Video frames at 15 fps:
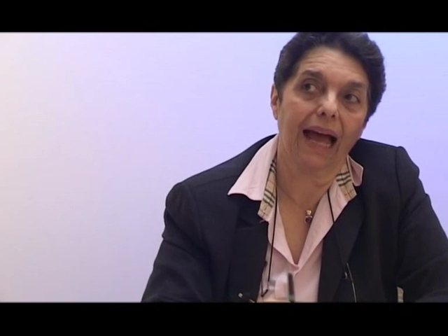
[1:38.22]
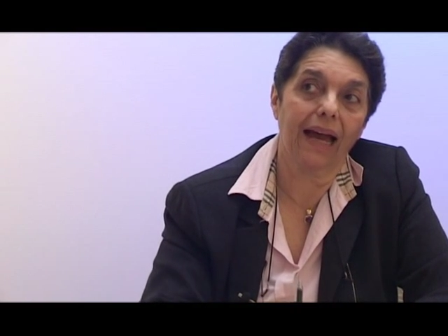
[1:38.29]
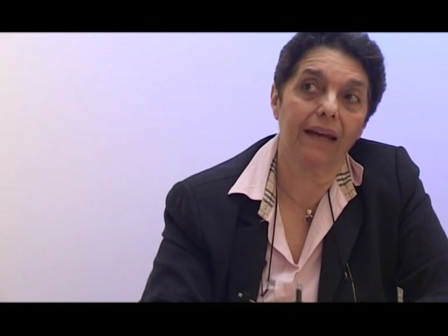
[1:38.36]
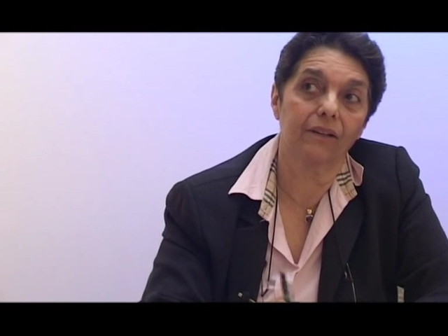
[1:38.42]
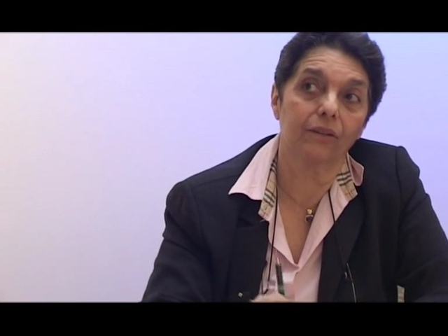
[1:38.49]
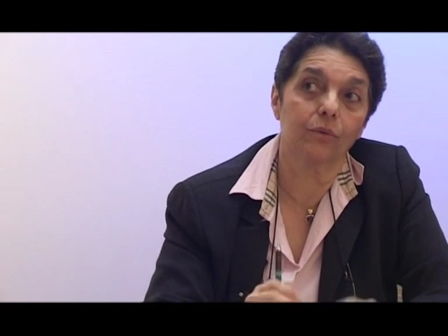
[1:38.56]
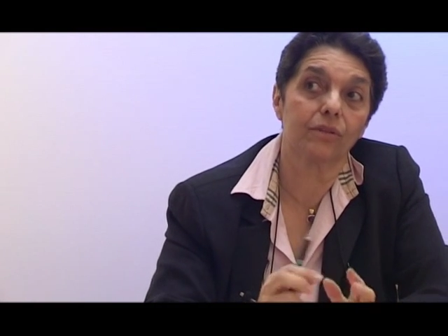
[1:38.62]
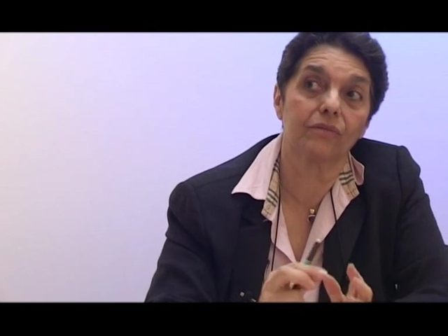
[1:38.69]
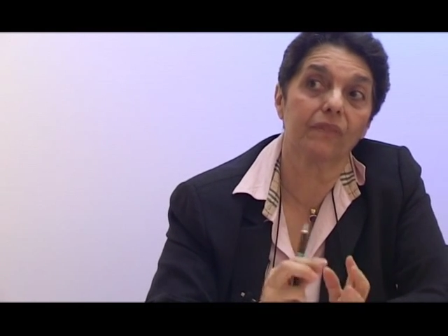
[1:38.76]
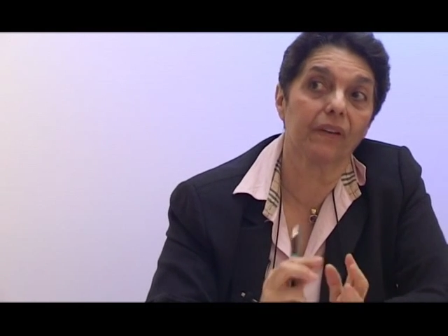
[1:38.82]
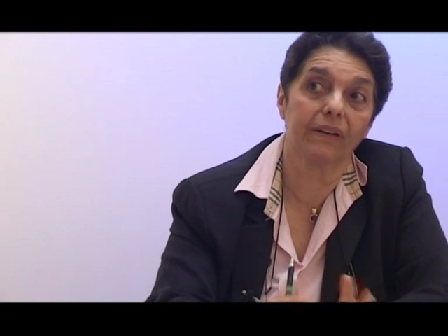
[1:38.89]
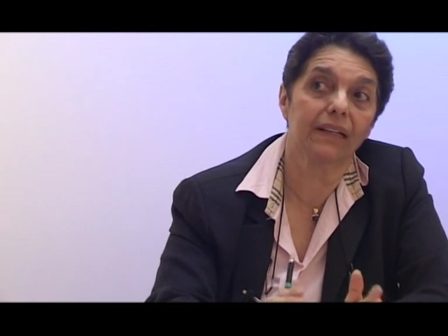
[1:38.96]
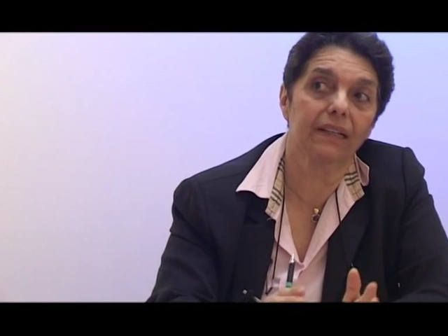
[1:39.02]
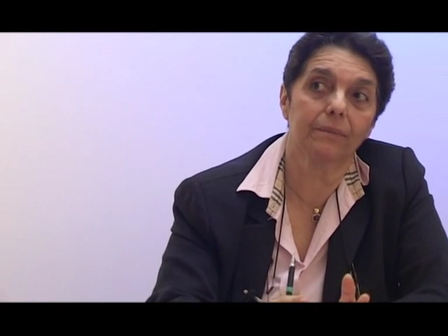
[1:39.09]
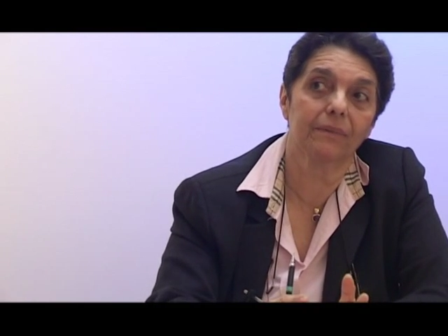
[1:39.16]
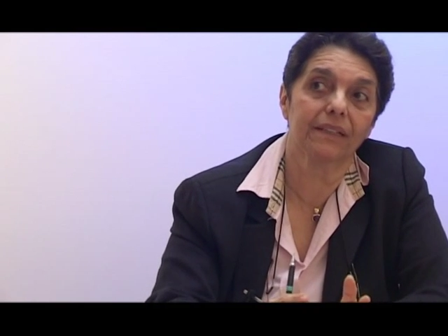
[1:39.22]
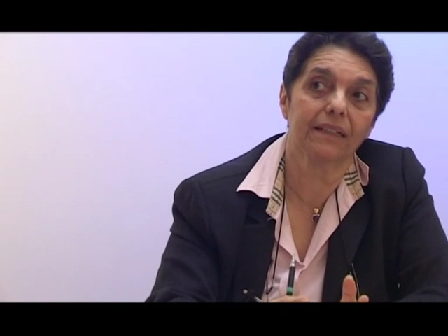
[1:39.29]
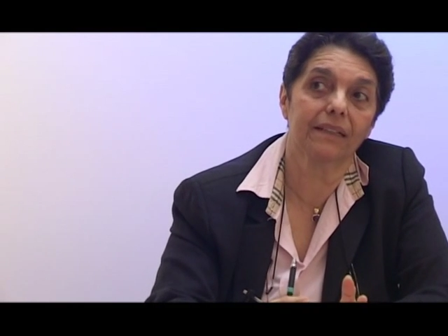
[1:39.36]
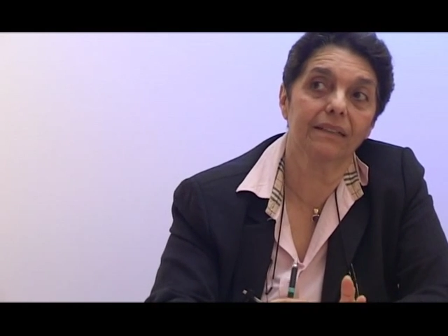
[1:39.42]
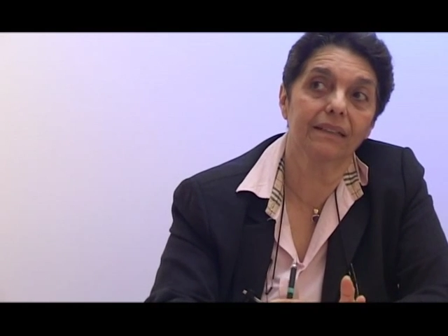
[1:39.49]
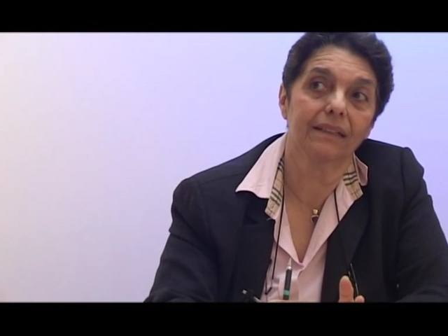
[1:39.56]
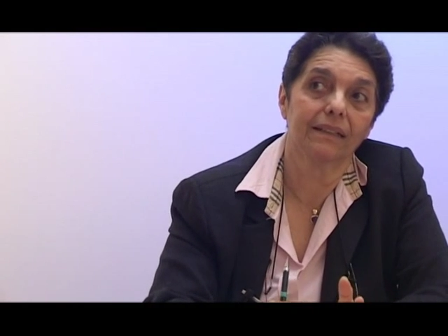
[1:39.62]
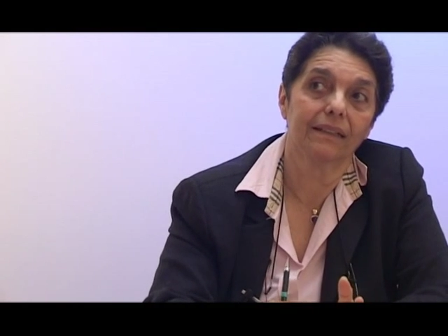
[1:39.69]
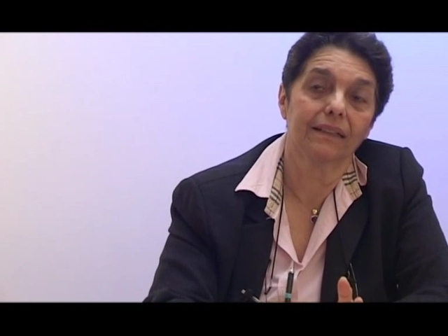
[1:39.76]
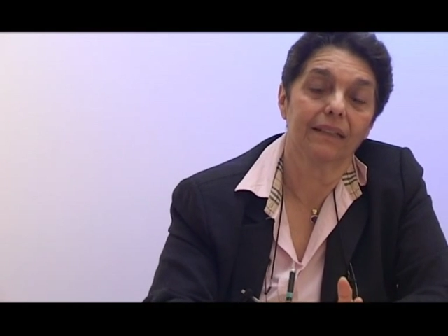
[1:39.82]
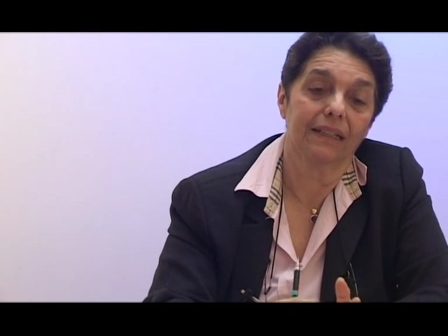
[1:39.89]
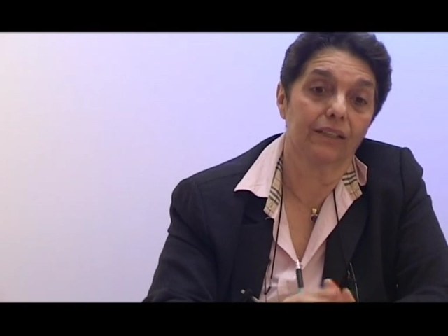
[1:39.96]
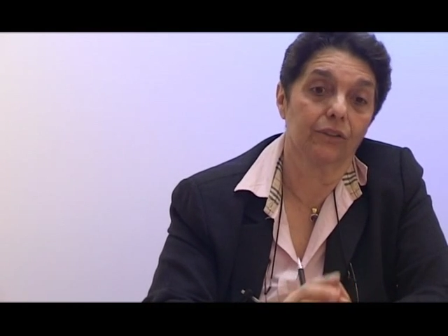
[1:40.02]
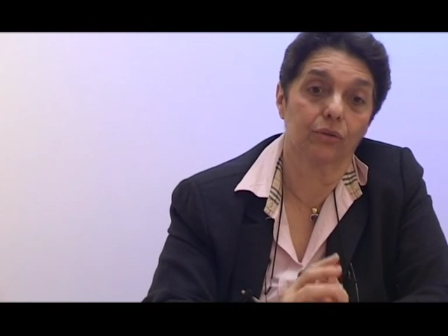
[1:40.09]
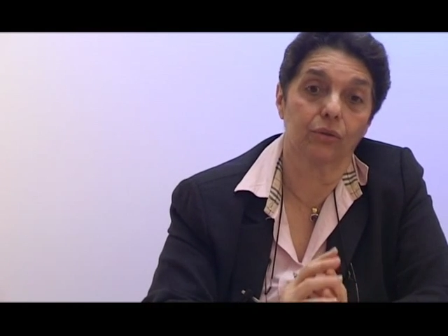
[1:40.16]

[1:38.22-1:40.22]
Iron was very limited. It